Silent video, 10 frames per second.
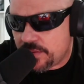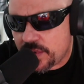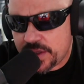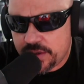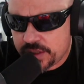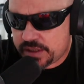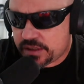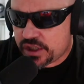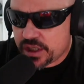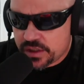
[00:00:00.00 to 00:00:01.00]

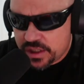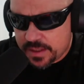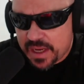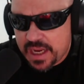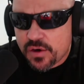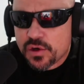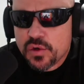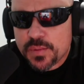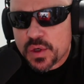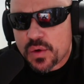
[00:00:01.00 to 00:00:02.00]
Jermaine or
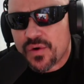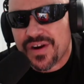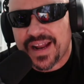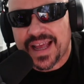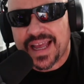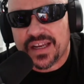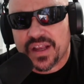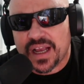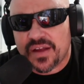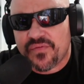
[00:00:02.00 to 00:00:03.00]
Luminor or not, you
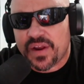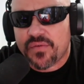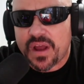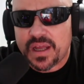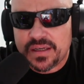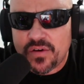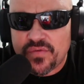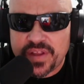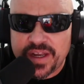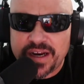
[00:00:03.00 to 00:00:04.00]
got Van Rotten
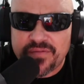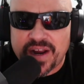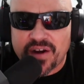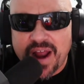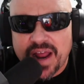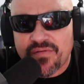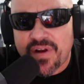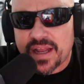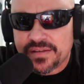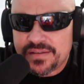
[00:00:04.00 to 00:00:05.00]
over there, Van
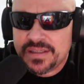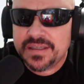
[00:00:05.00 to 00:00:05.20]
Rotten.